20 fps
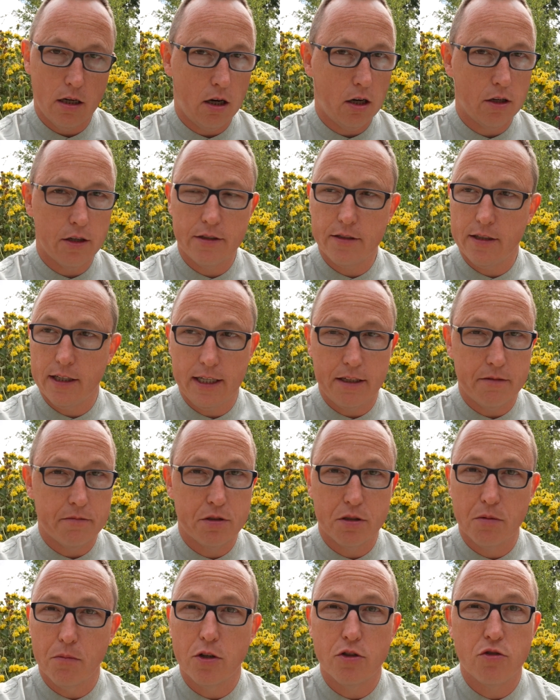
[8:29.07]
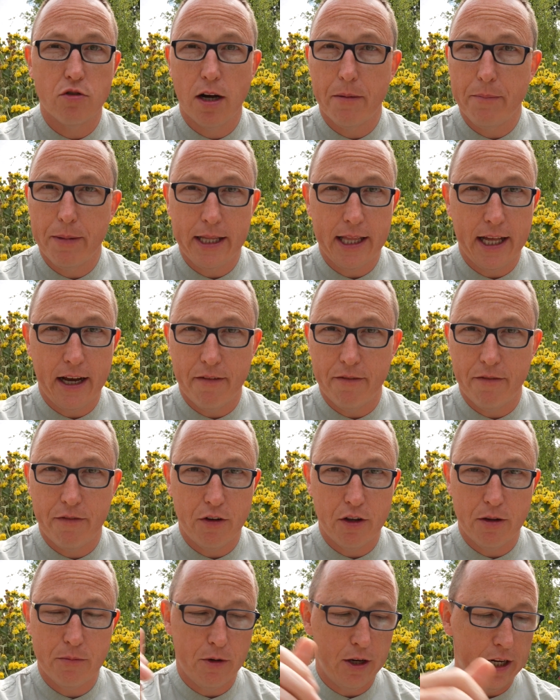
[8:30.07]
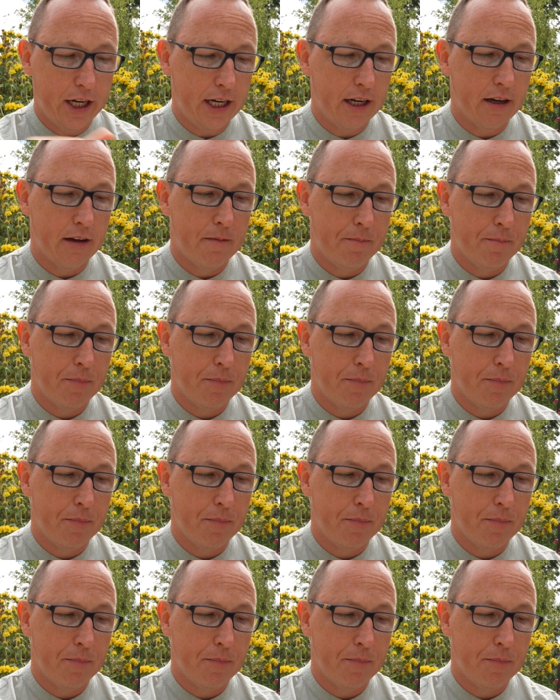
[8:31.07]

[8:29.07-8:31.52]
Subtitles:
Honestly, someone try and beat that for the money.